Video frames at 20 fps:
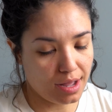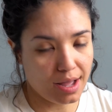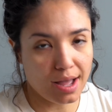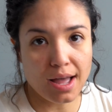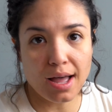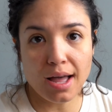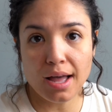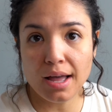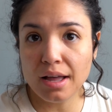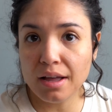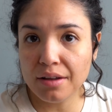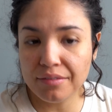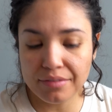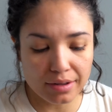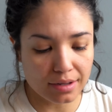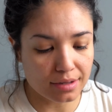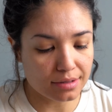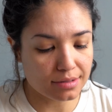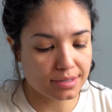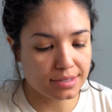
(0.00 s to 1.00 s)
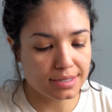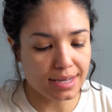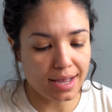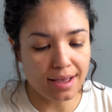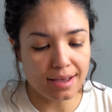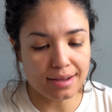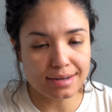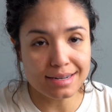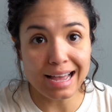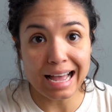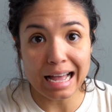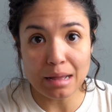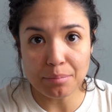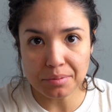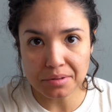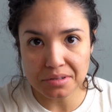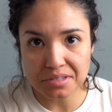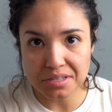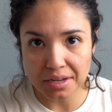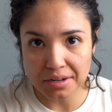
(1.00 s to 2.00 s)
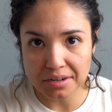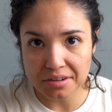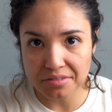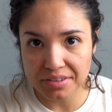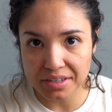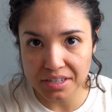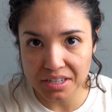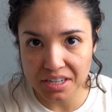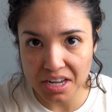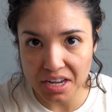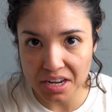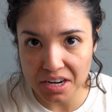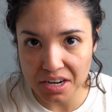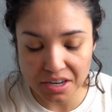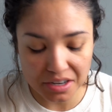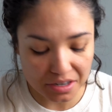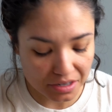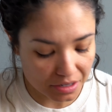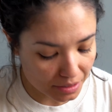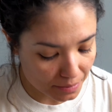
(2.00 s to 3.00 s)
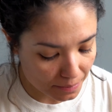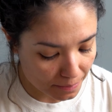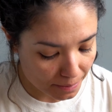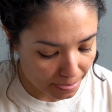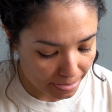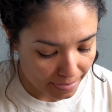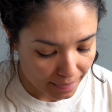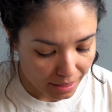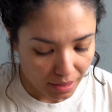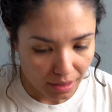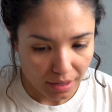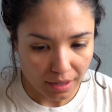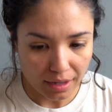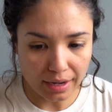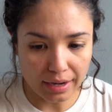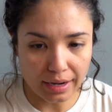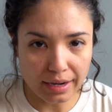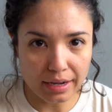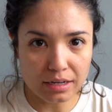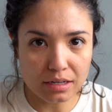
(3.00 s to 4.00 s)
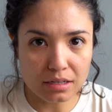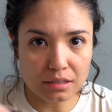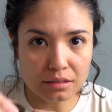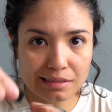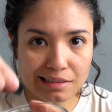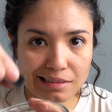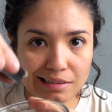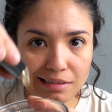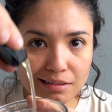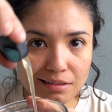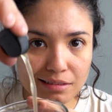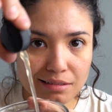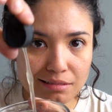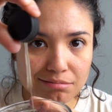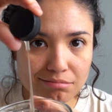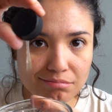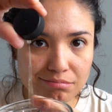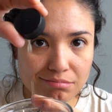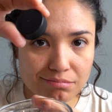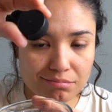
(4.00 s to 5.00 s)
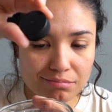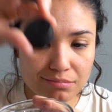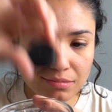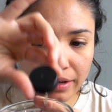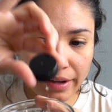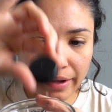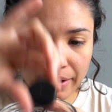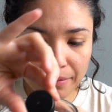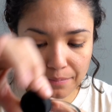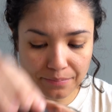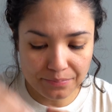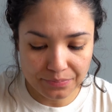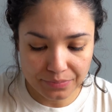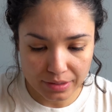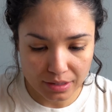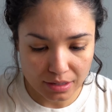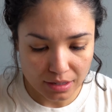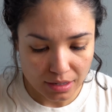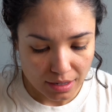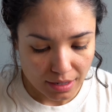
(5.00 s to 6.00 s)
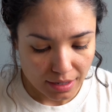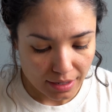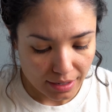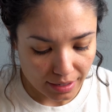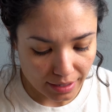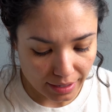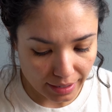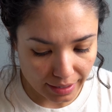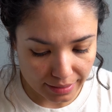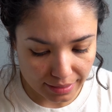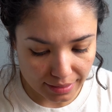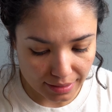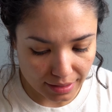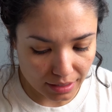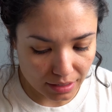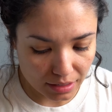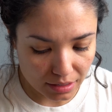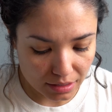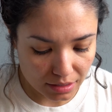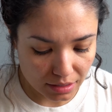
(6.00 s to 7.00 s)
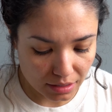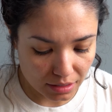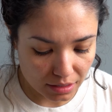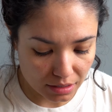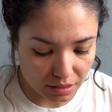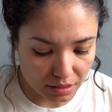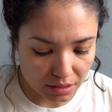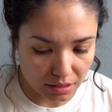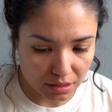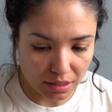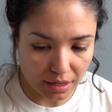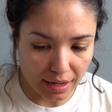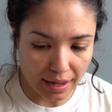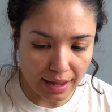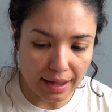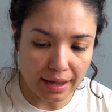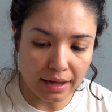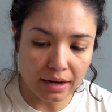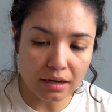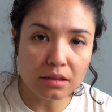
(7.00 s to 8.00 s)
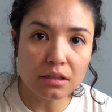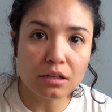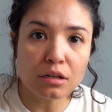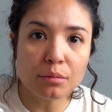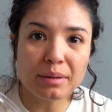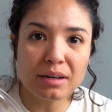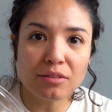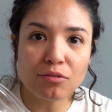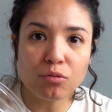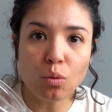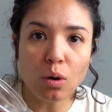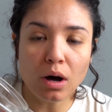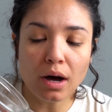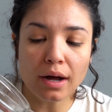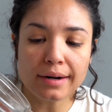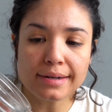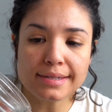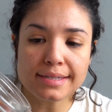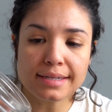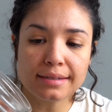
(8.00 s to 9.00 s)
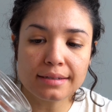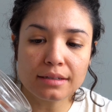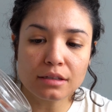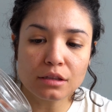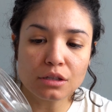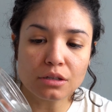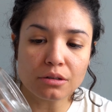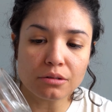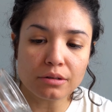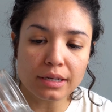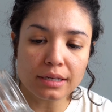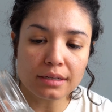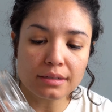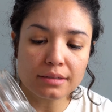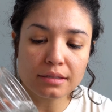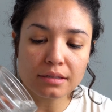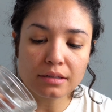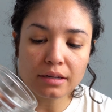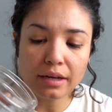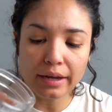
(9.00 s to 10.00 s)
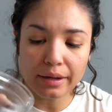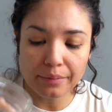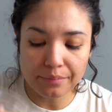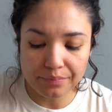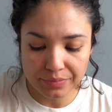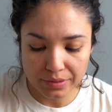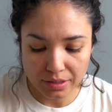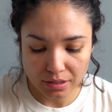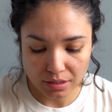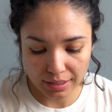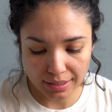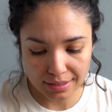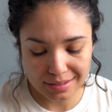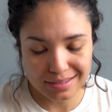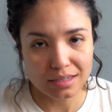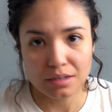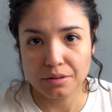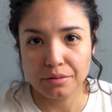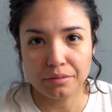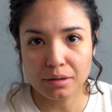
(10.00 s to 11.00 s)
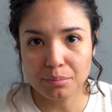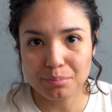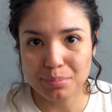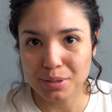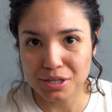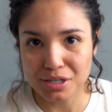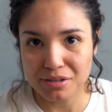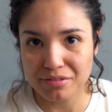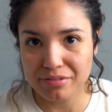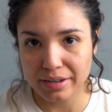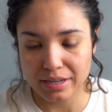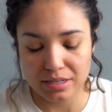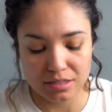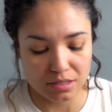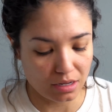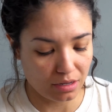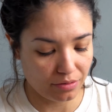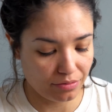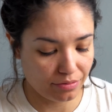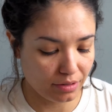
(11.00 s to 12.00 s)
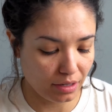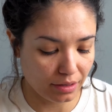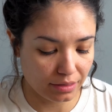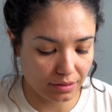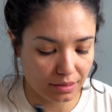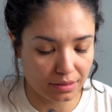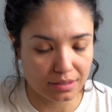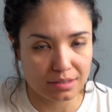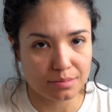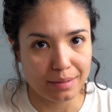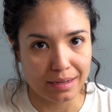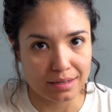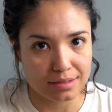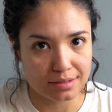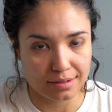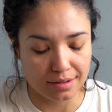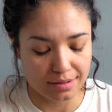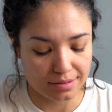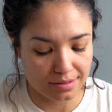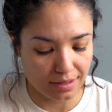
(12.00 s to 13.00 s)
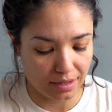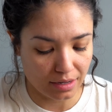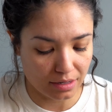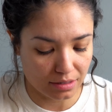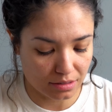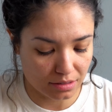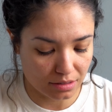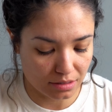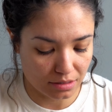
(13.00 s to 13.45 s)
of said apple cider vinegar and okay? And then add a little bit of water to dilute it, okay? Like I said, you don't want to burn your face off. Not that this mask does that.